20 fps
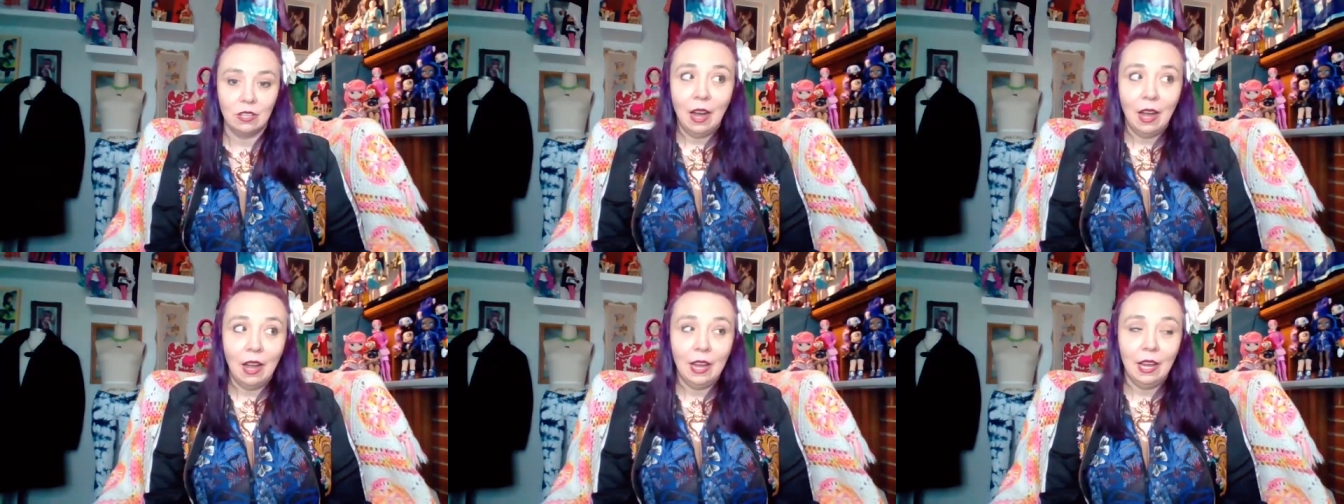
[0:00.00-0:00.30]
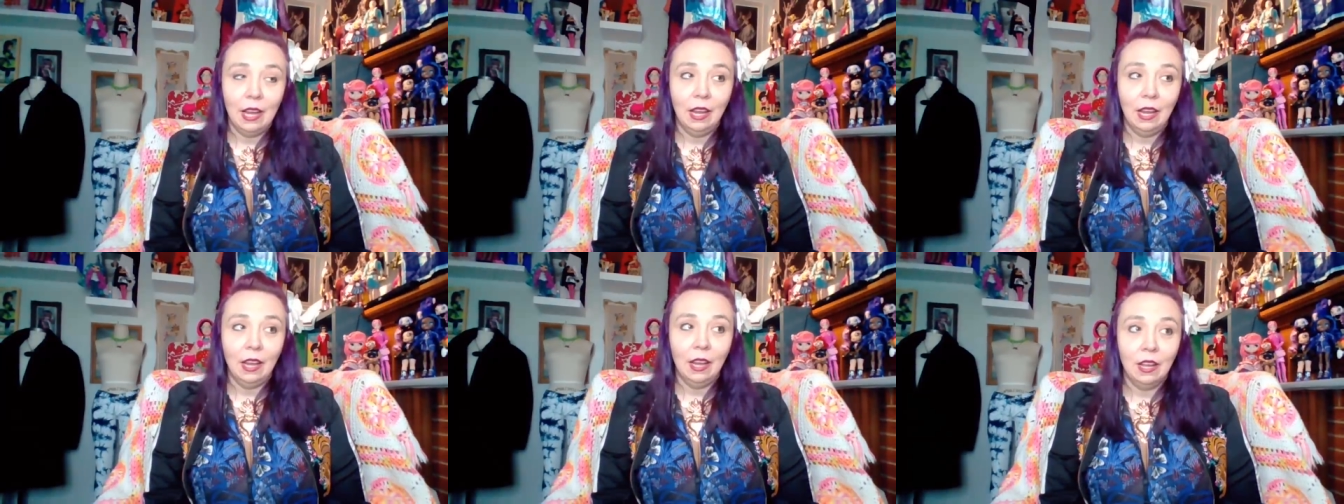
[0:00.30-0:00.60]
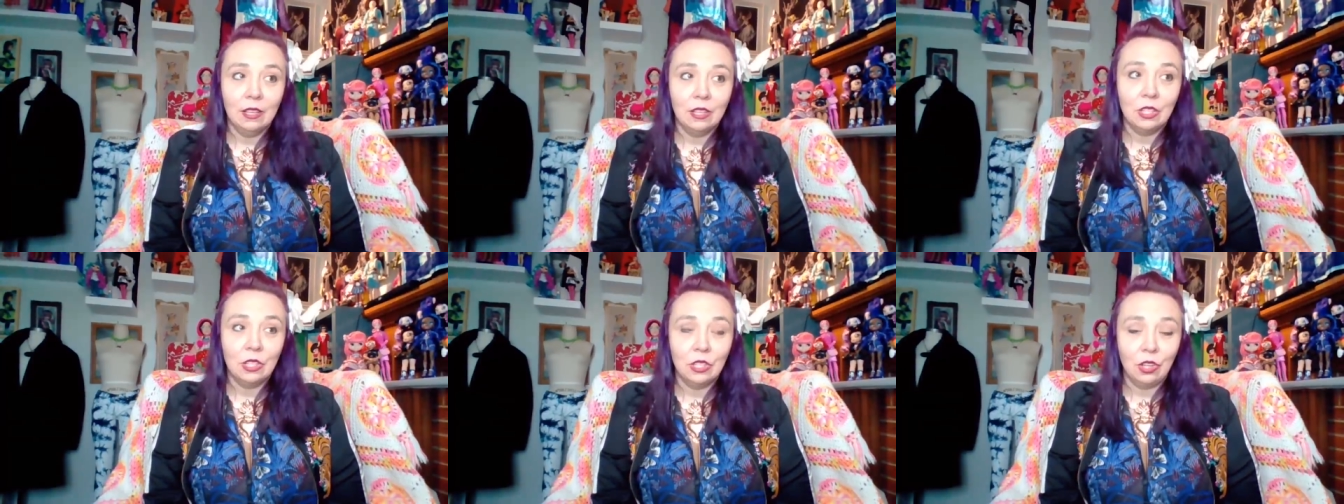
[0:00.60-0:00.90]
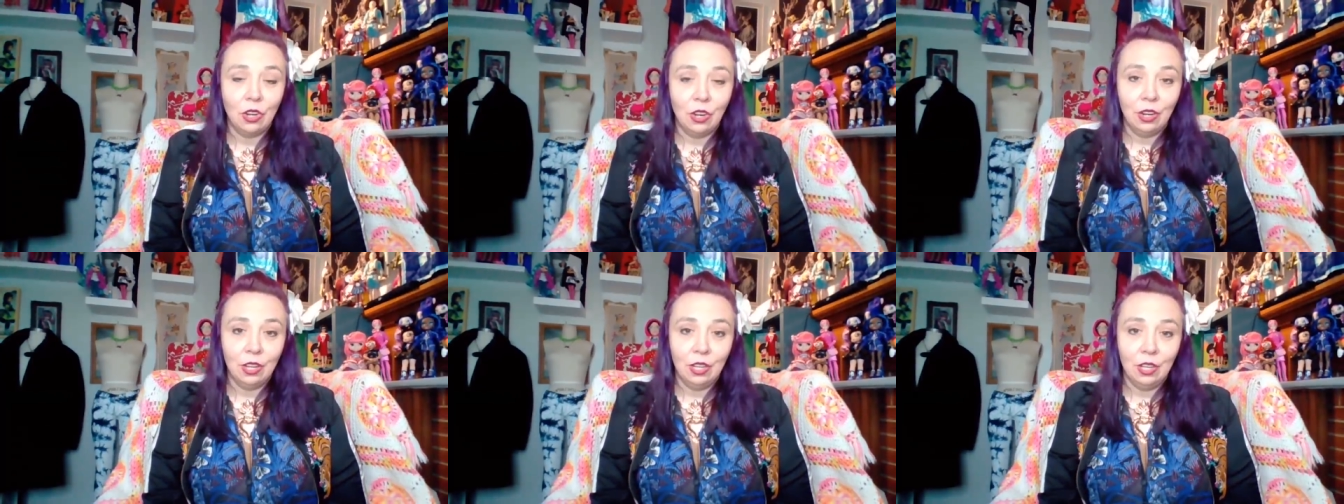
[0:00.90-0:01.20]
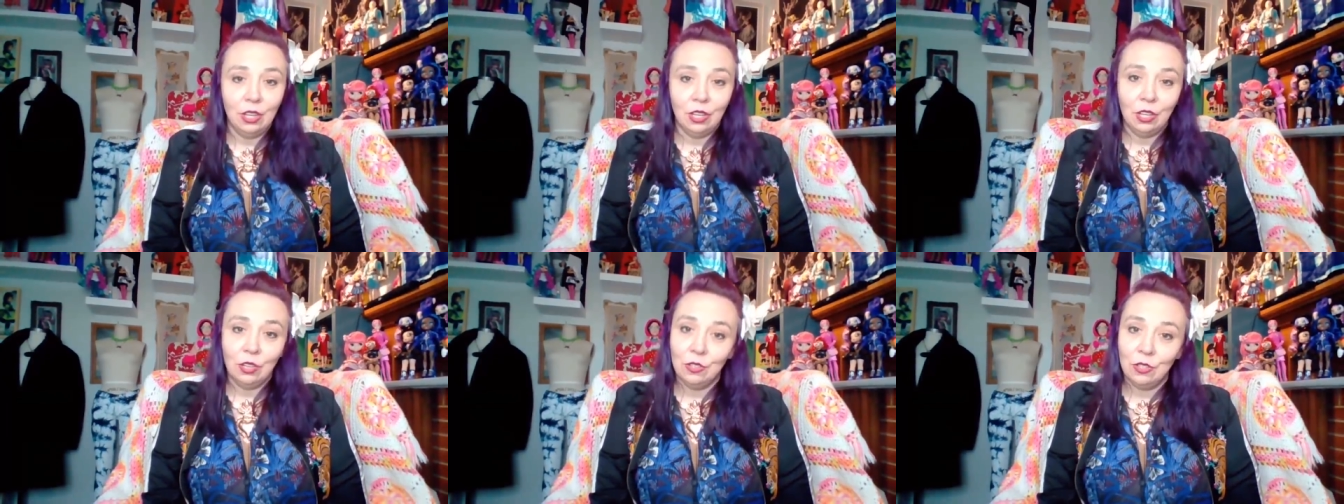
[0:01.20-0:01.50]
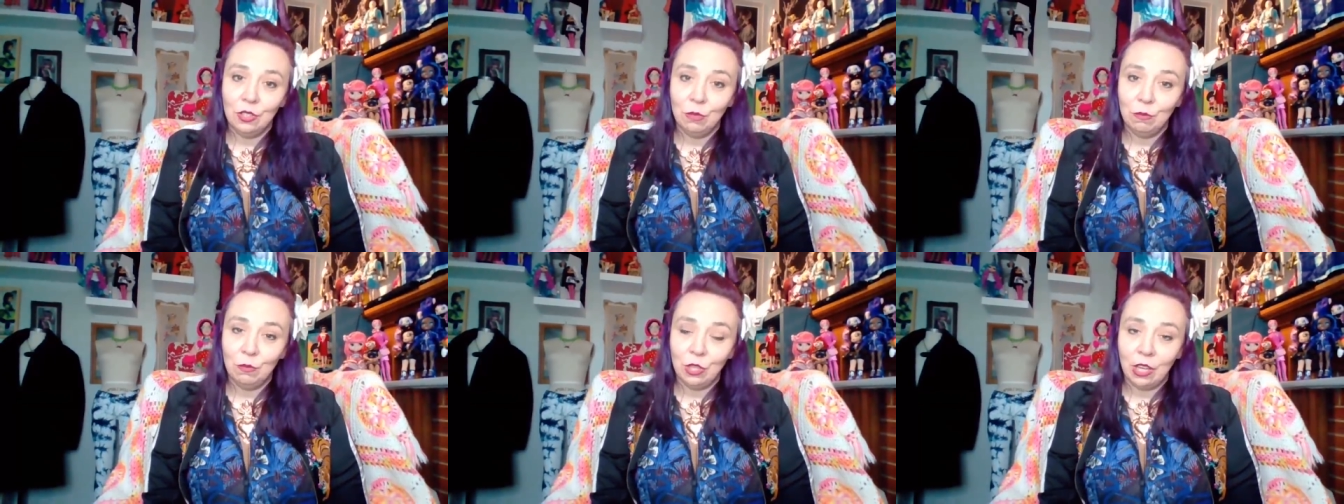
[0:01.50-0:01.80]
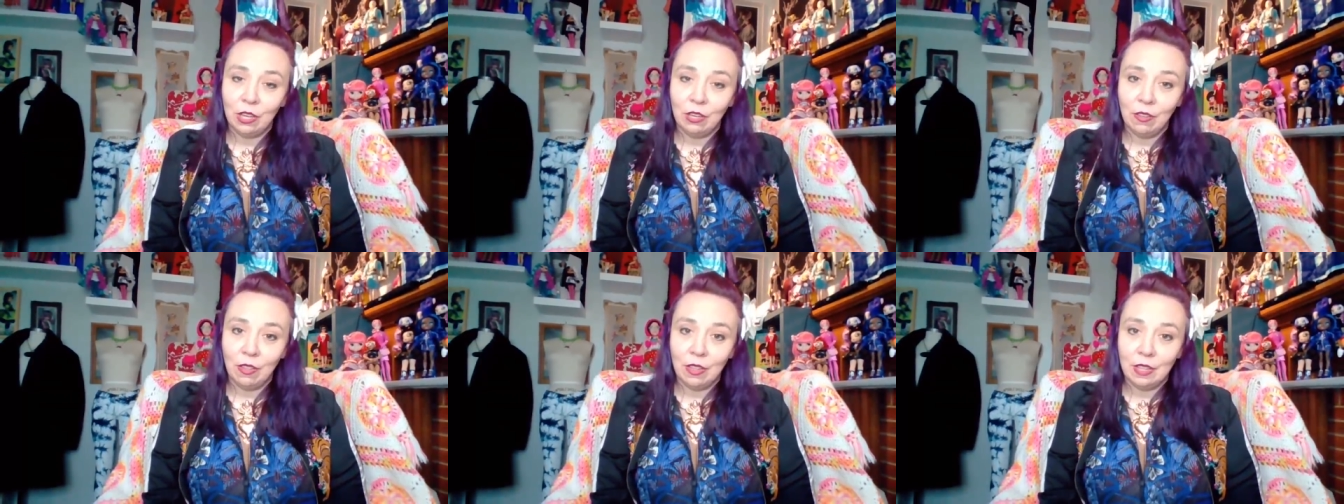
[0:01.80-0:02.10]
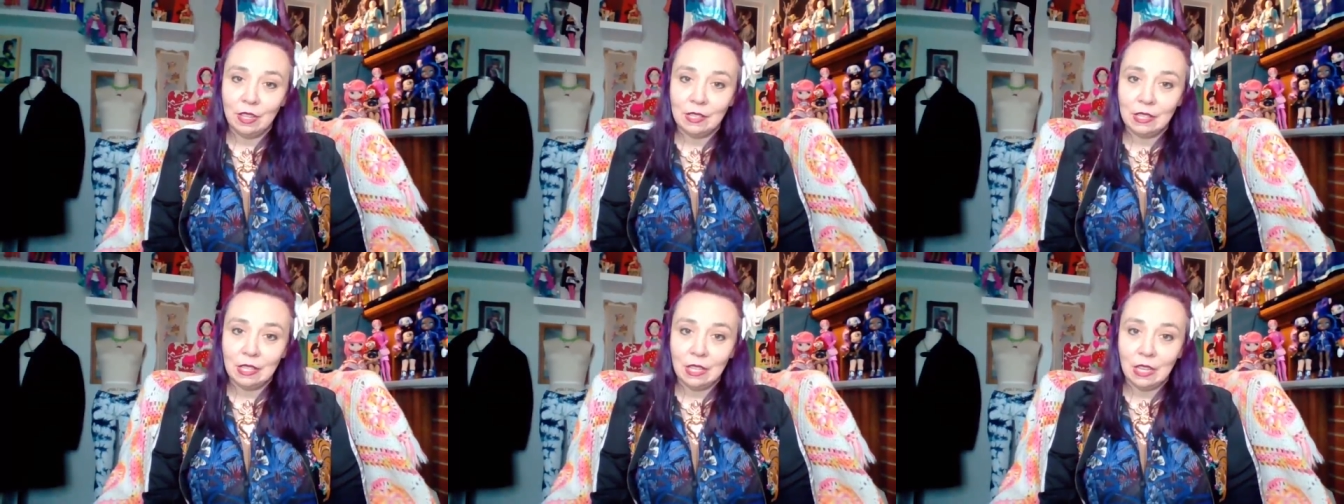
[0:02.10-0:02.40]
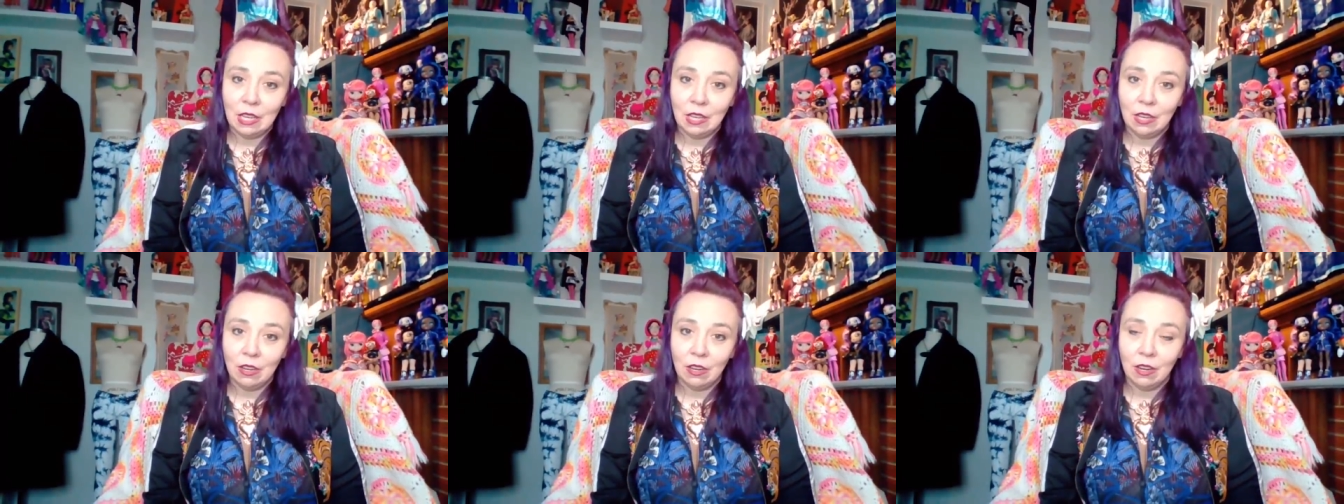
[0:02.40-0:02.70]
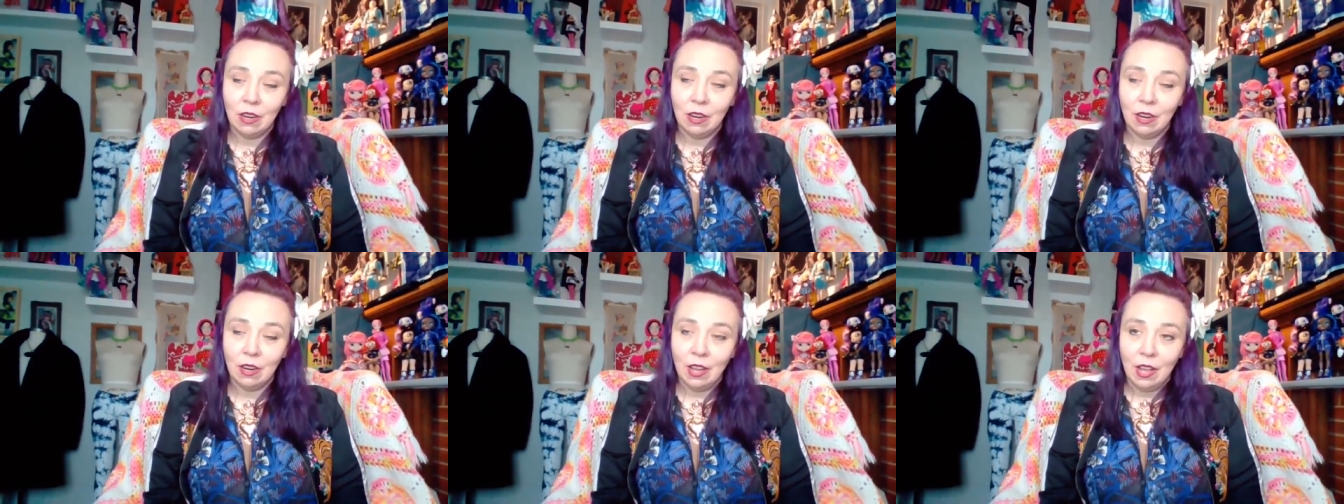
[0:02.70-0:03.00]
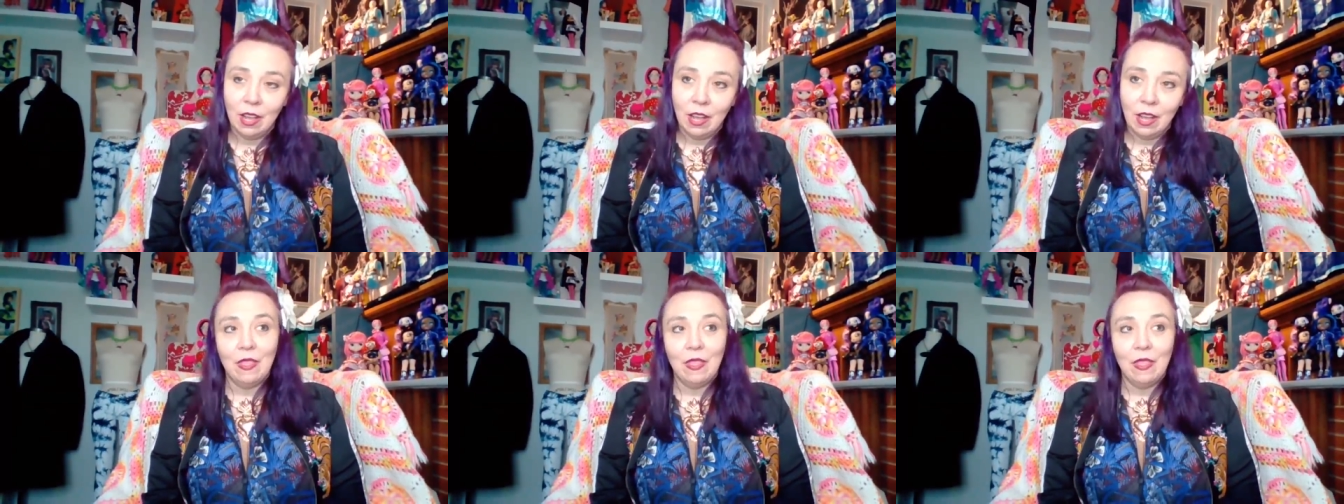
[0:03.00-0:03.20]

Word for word: I started a YouTube channel this year,